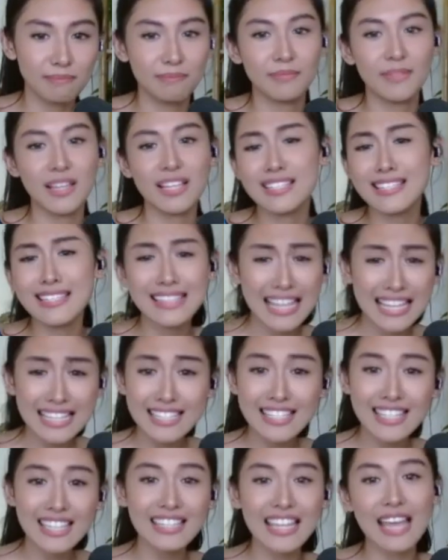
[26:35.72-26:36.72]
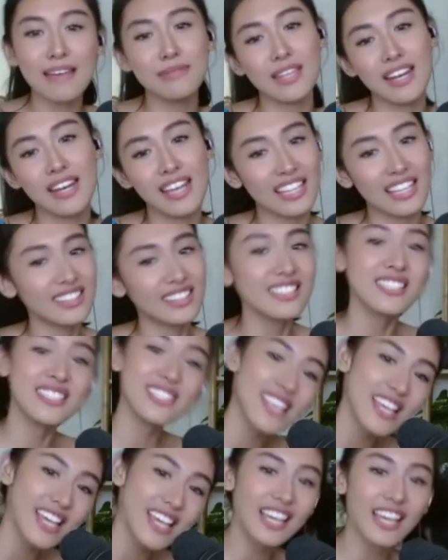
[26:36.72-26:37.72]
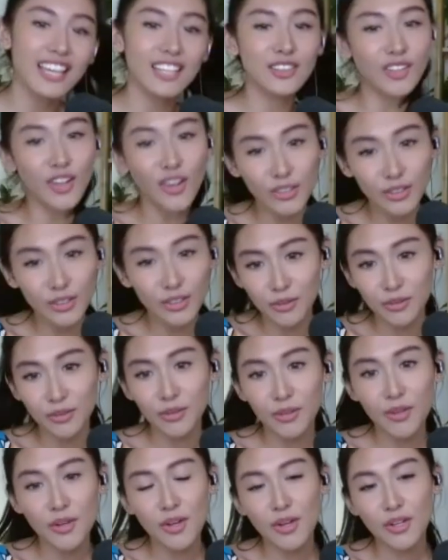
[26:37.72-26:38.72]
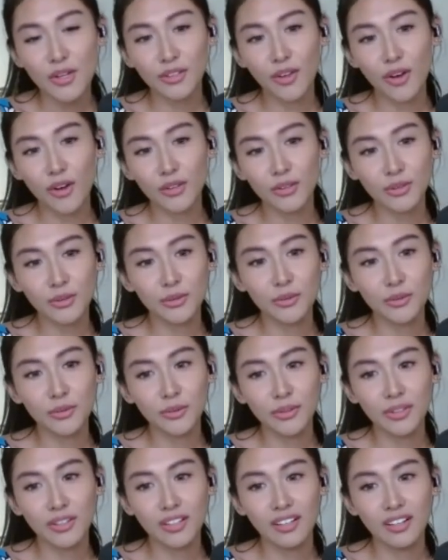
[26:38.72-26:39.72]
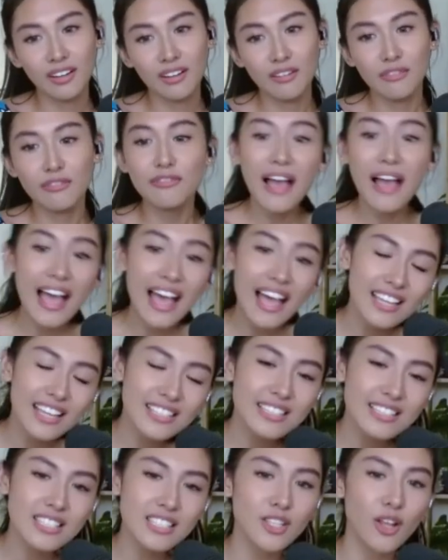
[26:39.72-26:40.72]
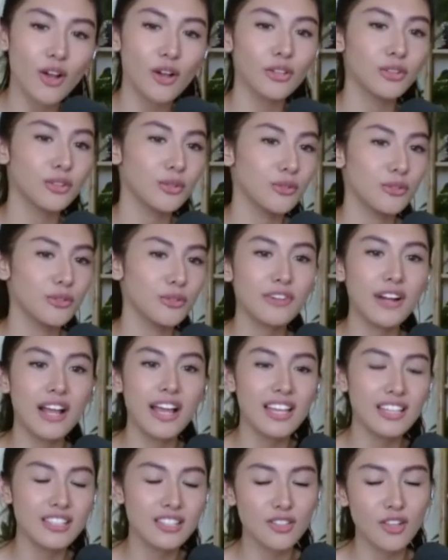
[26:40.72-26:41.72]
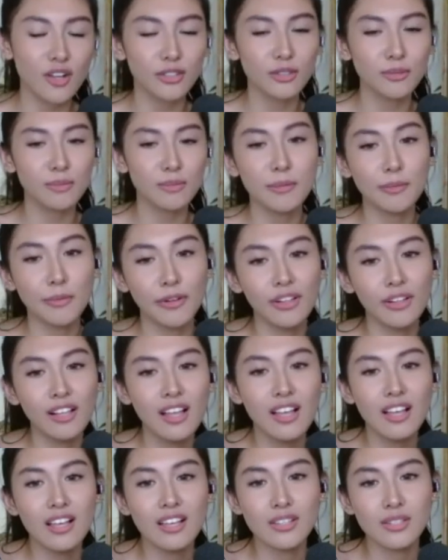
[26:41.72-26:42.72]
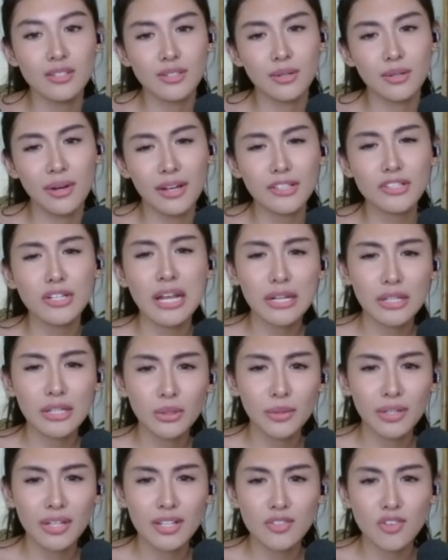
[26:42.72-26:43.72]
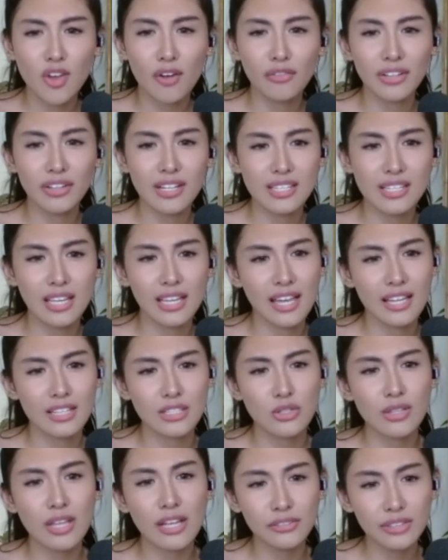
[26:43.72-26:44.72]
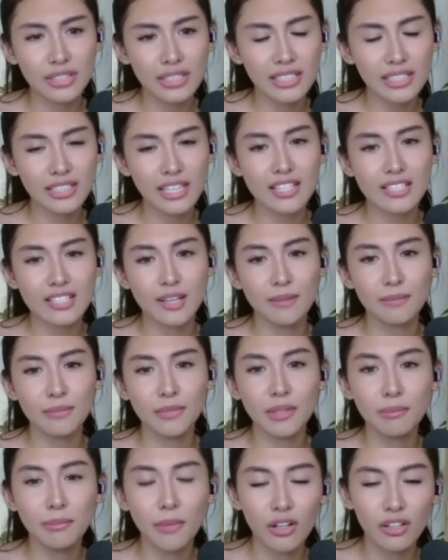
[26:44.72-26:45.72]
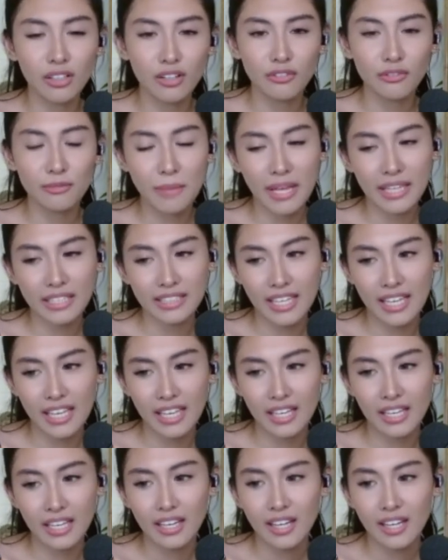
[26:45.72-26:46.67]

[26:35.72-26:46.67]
That's the time that I get to sing and talk to fans, talk to friends, talk to people. So I try to do it as often as I can. So that really takes up the bulk of my day.